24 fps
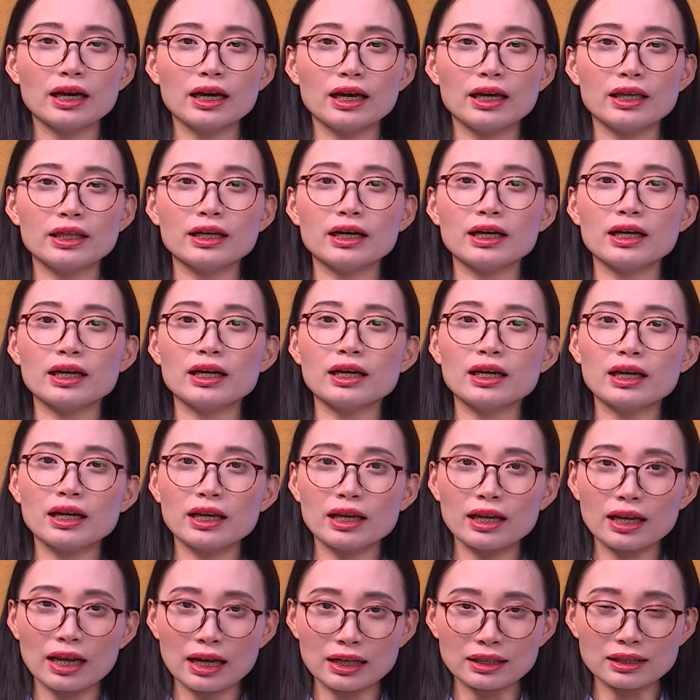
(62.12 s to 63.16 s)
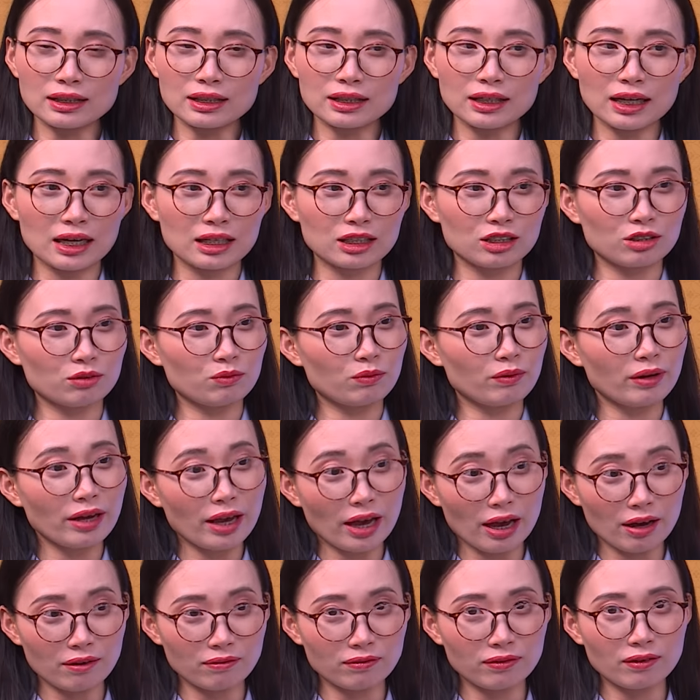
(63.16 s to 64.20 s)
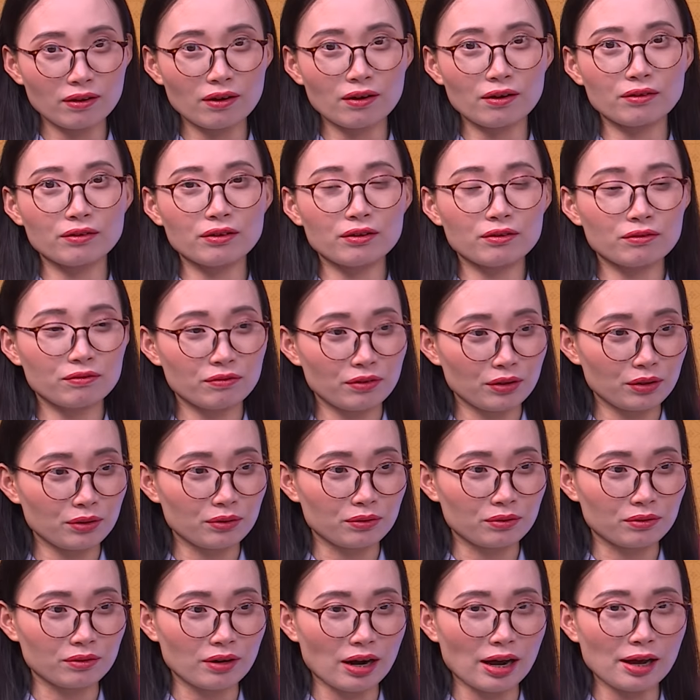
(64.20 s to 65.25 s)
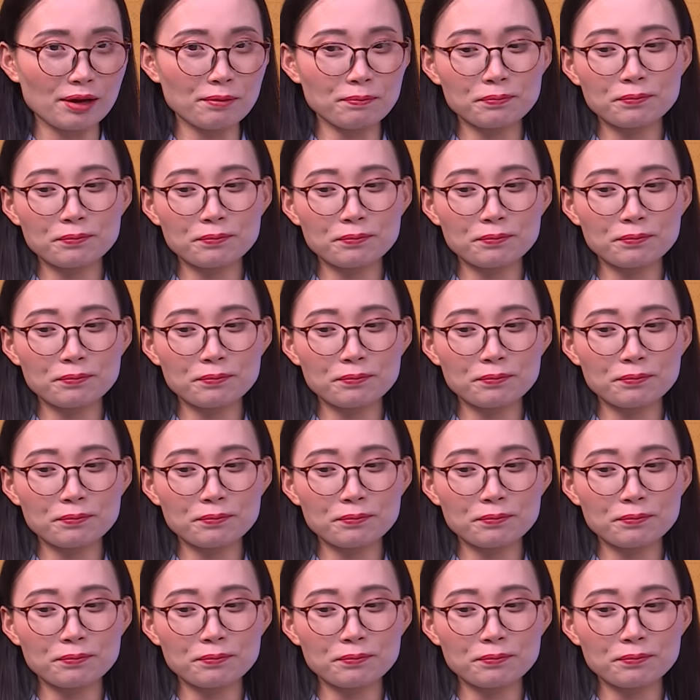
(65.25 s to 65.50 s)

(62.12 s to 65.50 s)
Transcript: In the last class, we have learned few, right?